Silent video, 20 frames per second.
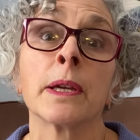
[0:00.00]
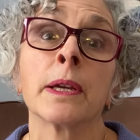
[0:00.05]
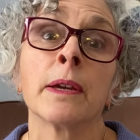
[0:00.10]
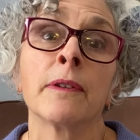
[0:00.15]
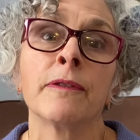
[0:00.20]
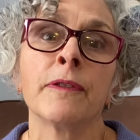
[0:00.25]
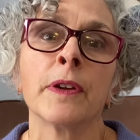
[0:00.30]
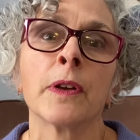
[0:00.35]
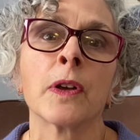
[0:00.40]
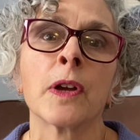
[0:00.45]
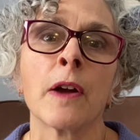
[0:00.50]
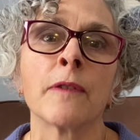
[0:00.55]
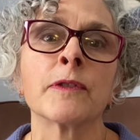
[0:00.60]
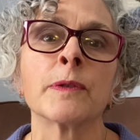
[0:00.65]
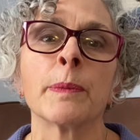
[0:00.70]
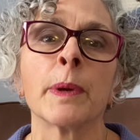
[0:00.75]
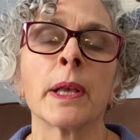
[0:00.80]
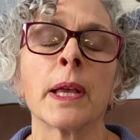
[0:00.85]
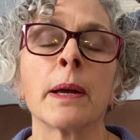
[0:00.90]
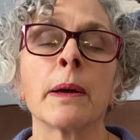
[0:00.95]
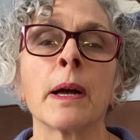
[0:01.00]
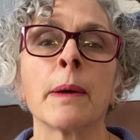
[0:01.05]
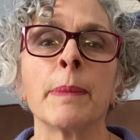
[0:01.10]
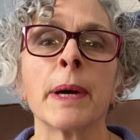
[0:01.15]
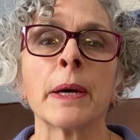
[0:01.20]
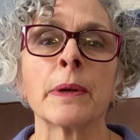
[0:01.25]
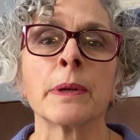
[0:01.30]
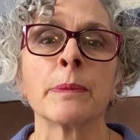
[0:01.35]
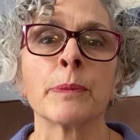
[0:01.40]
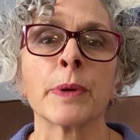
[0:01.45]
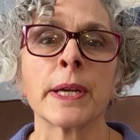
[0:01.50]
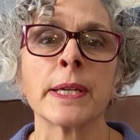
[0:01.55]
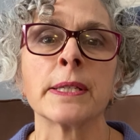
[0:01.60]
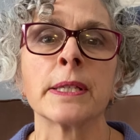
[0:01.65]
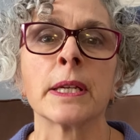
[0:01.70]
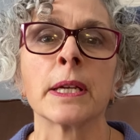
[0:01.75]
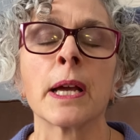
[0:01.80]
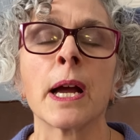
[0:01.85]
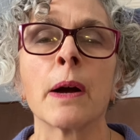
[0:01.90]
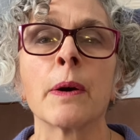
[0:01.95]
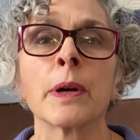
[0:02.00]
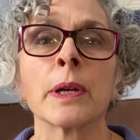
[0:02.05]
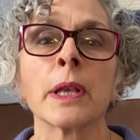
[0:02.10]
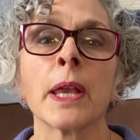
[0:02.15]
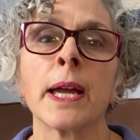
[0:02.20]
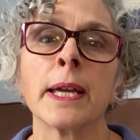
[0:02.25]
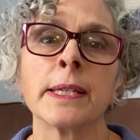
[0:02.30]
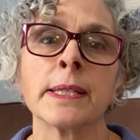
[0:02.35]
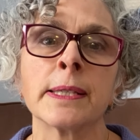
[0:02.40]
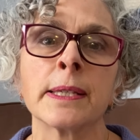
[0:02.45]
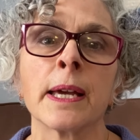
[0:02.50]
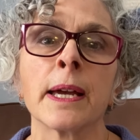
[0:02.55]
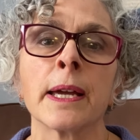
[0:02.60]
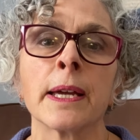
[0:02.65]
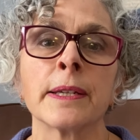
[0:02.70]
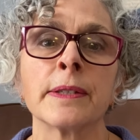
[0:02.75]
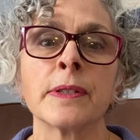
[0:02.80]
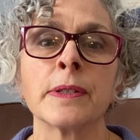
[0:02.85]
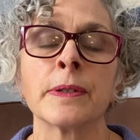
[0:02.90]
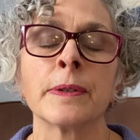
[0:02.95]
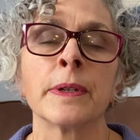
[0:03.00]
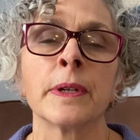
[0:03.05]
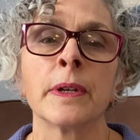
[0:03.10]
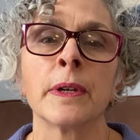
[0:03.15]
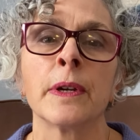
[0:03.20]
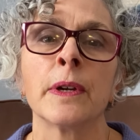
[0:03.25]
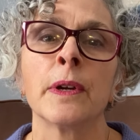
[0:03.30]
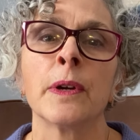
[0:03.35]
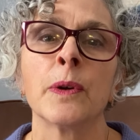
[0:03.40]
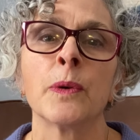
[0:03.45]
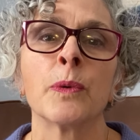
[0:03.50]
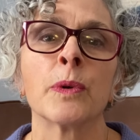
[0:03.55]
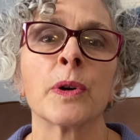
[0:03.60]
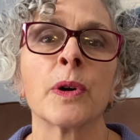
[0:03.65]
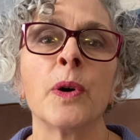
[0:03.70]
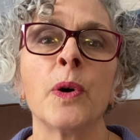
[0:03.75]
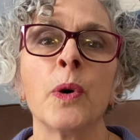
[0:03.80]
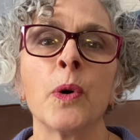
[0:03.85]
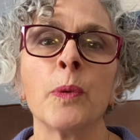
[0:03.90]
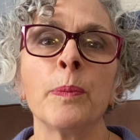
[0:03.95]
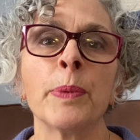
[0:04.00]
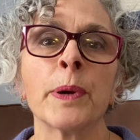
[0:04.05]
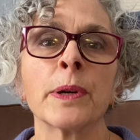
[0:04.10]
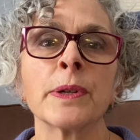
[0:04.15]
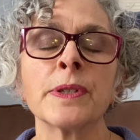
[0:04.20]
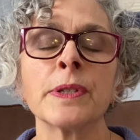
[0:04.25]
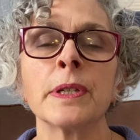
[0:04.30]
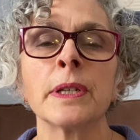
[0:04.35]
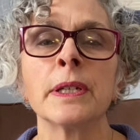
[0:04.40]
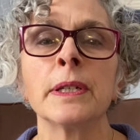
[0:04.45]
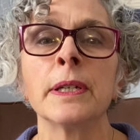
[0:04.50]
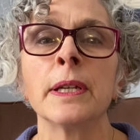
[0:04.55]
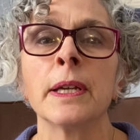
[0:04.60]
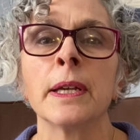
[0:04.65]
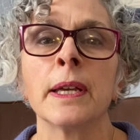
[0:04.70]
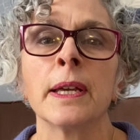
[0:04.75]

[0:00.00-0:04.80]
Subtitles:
feel comfortable about embracing our light sides. We're a whole person,